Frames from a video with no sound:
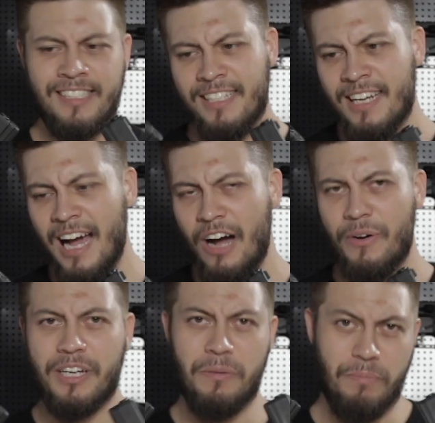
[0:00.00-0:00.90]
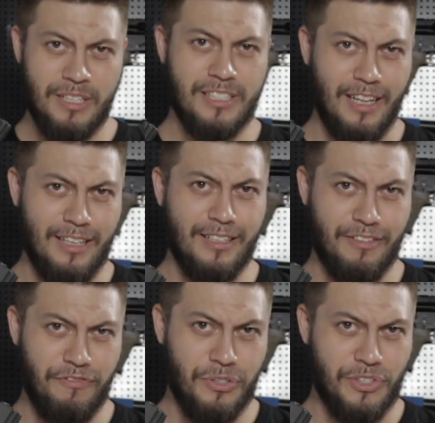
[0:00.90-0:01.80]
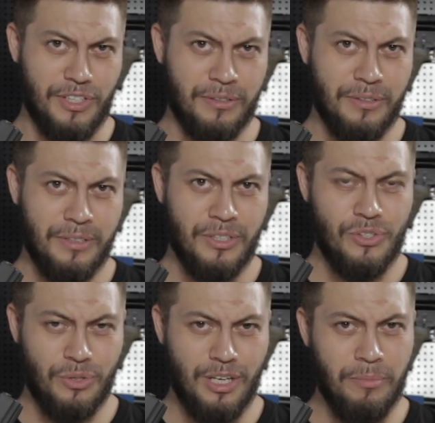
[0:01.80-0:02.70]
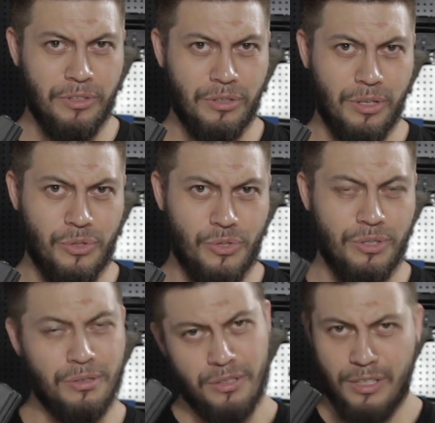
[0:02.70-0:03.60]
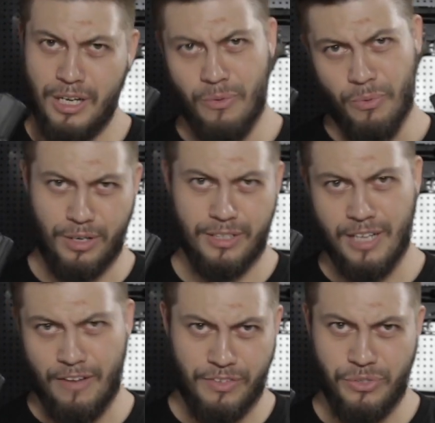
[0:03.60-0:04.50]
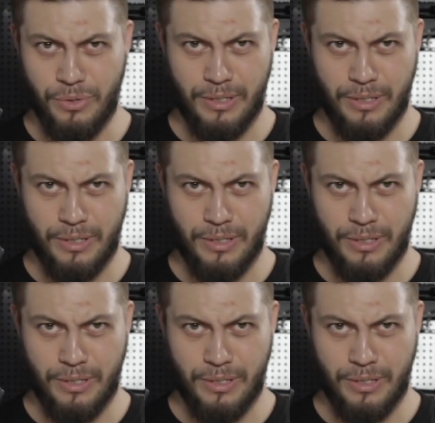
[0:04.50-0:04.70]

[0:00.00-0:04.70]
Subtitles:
see how it can be slightly confusing, so come a little closer and we're gonna dive into